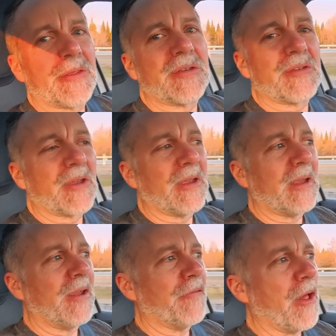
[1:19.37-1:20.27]
This is
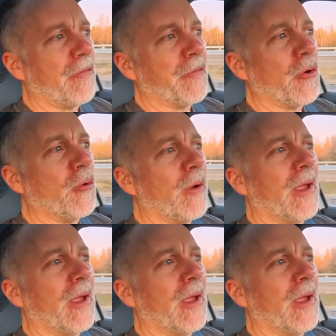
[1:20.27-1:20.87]
a Volvo